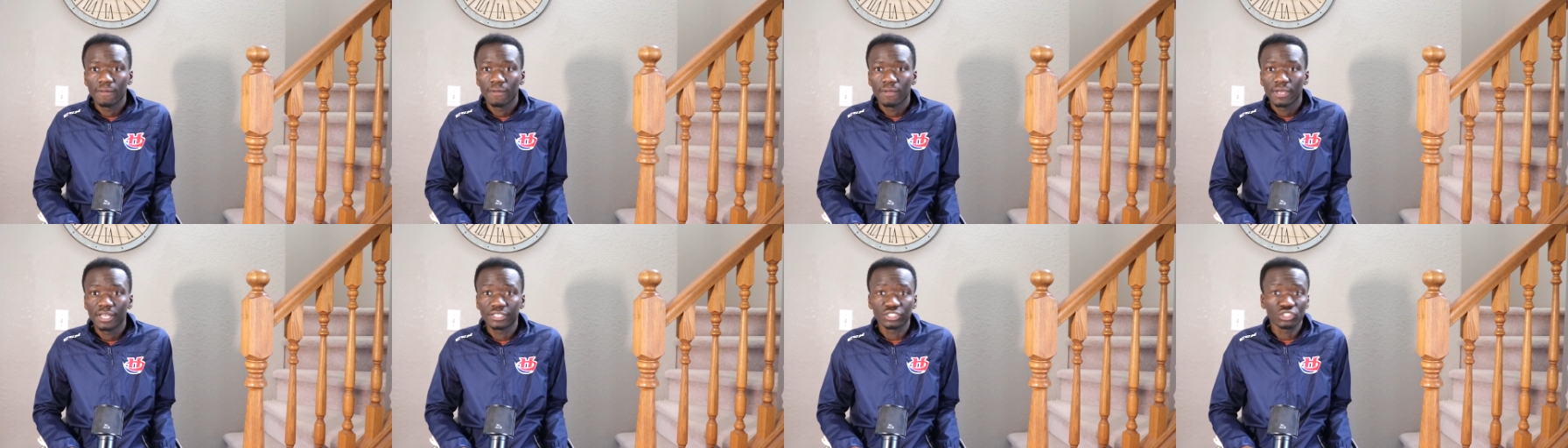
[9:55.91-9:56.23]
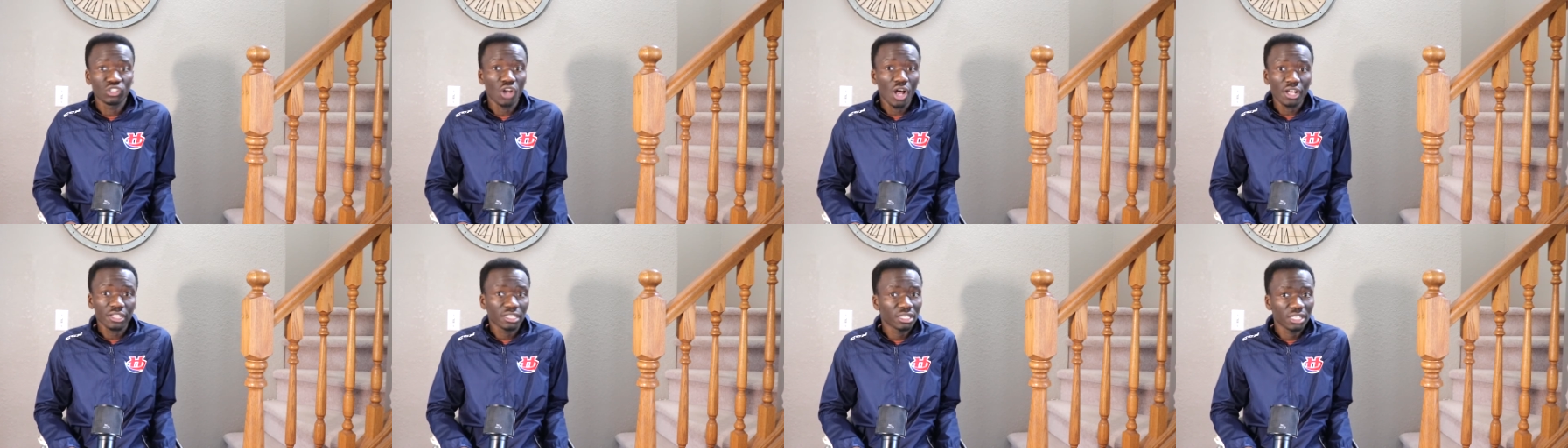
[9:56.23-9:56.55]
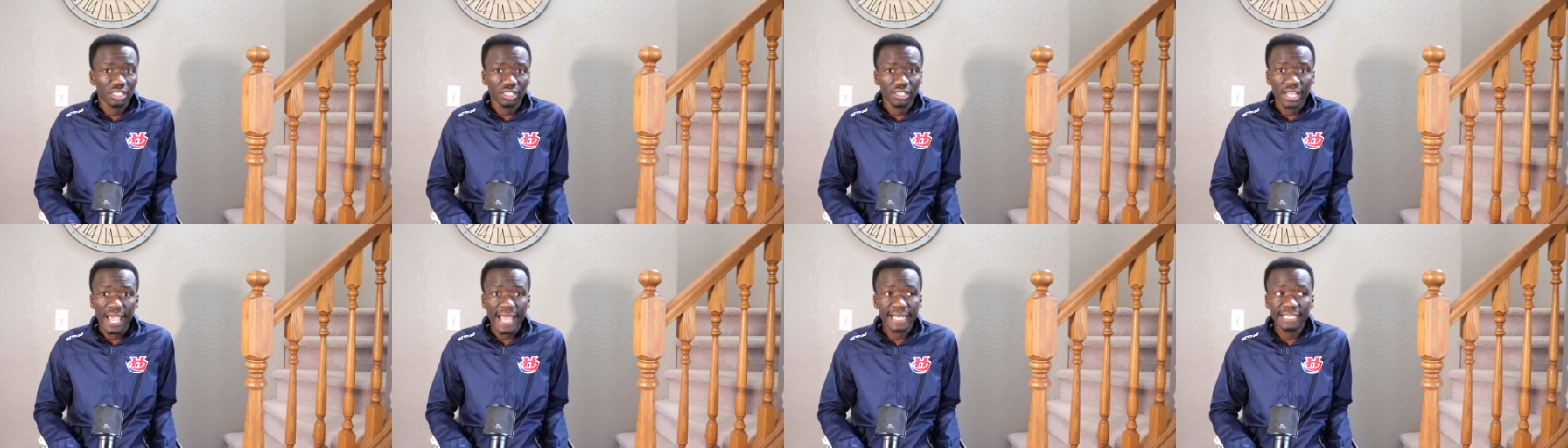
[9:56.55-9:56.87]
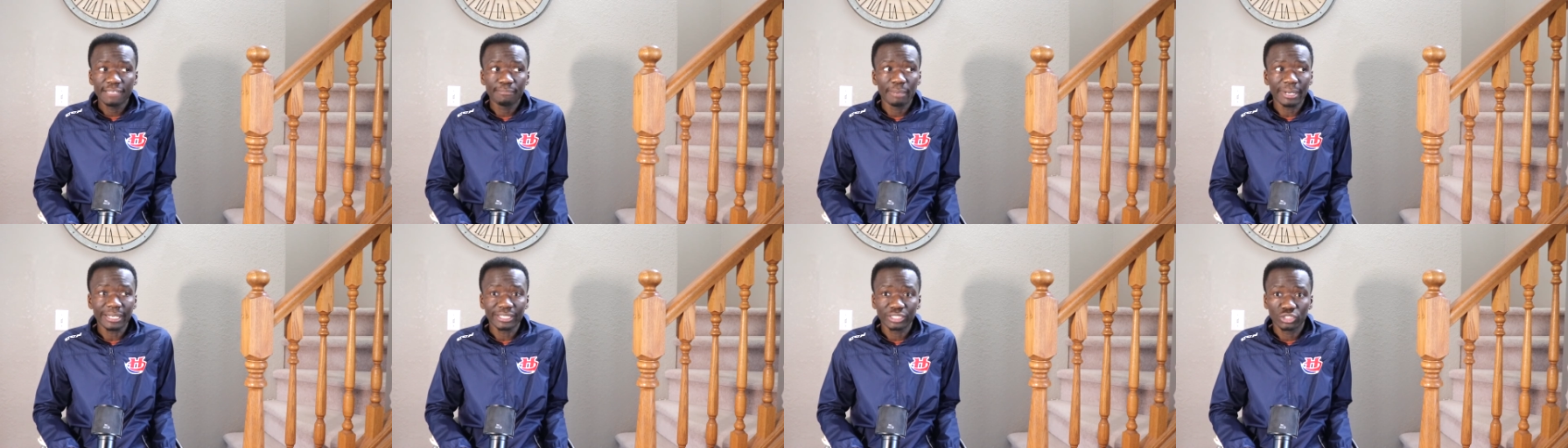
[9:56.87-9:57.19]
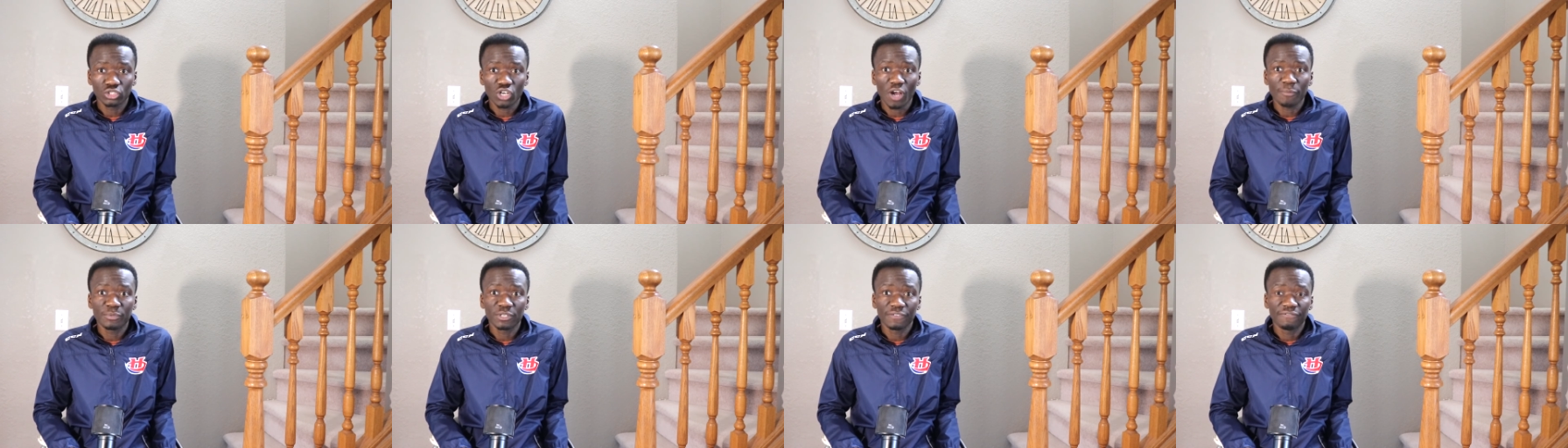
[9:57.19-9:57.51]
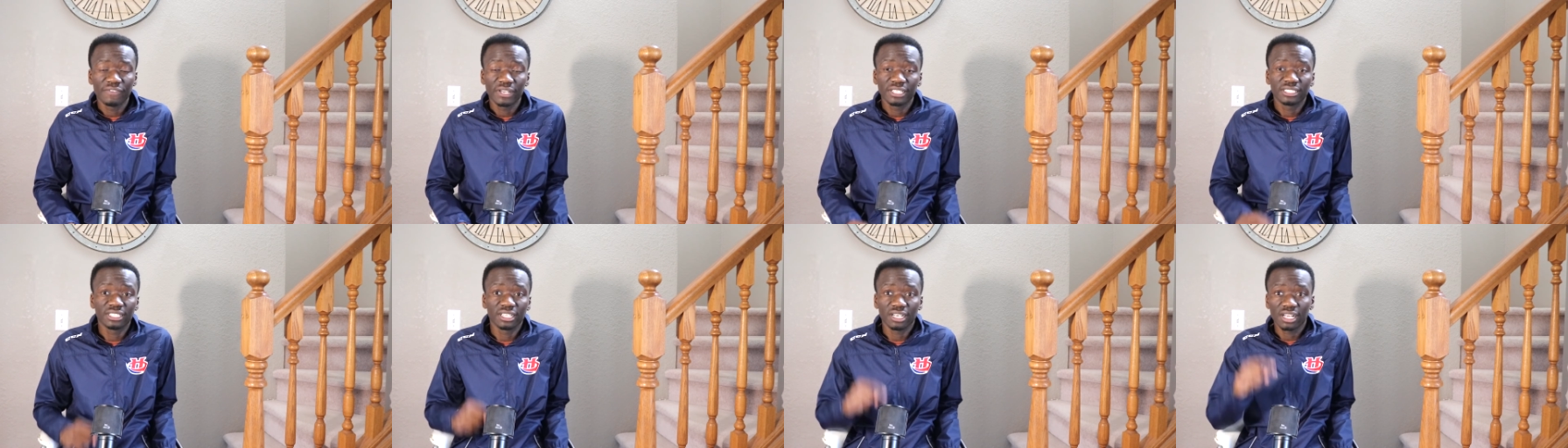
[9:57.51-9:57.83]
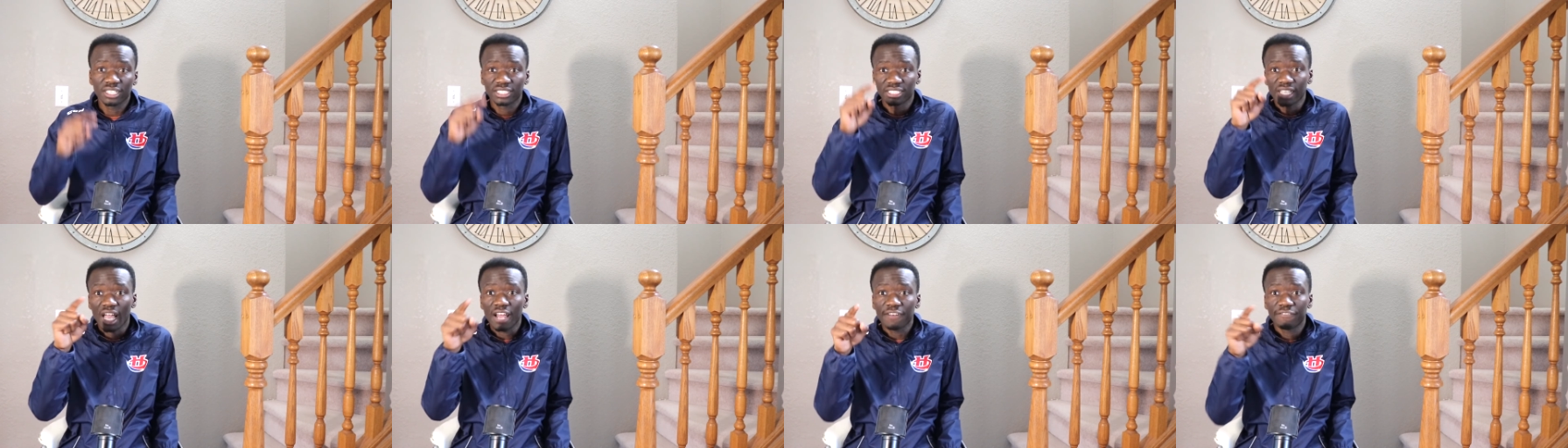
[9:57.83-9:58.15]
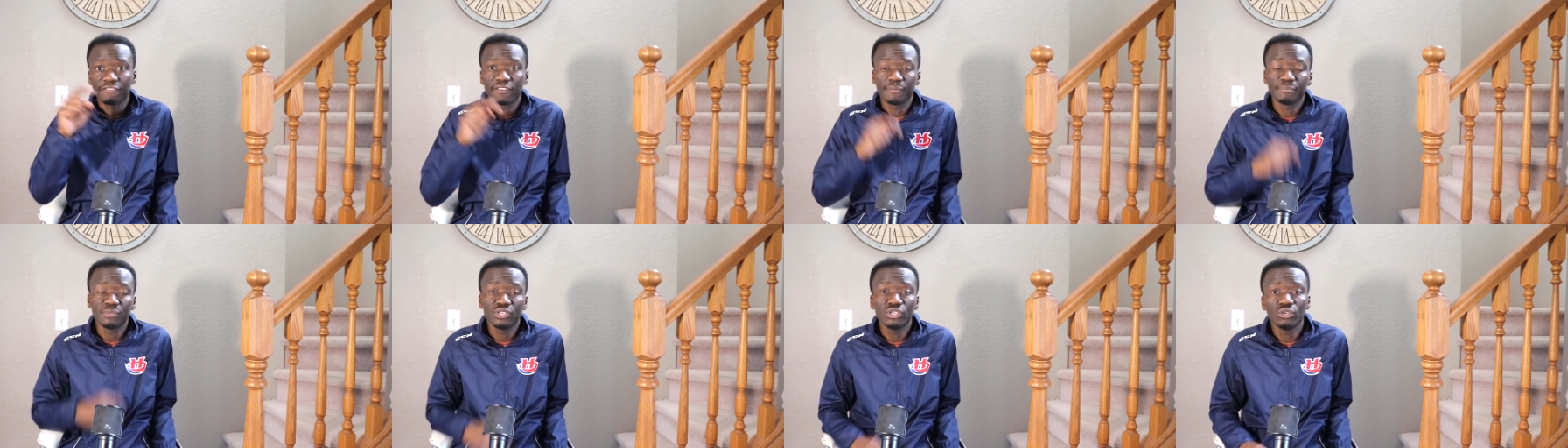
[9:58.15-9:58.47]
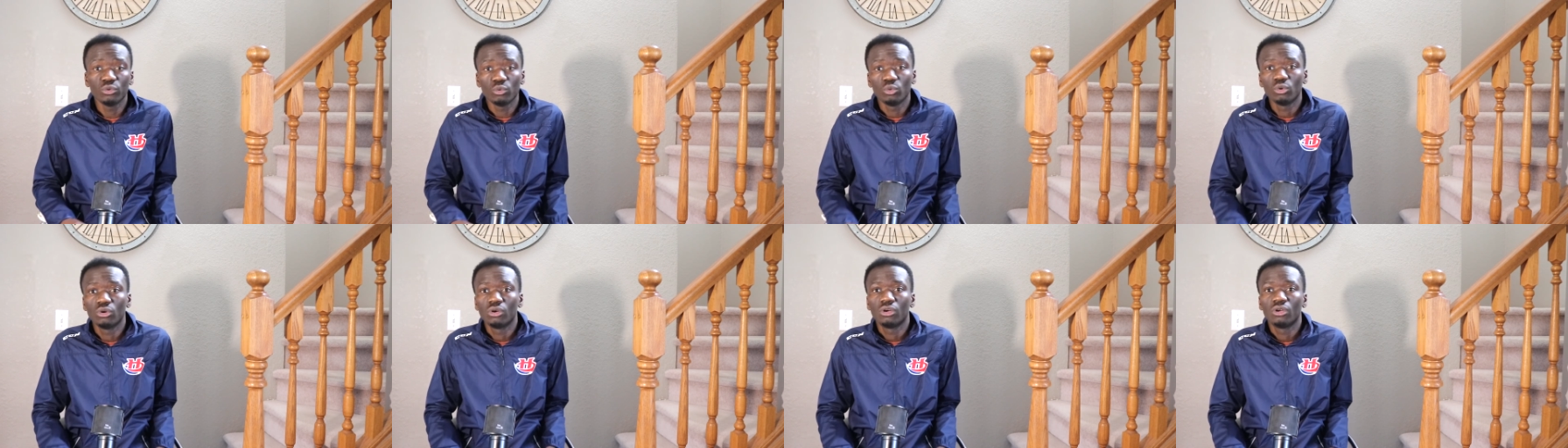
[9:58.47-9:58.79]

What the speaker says: It's not anybody's job to fix it aside from you,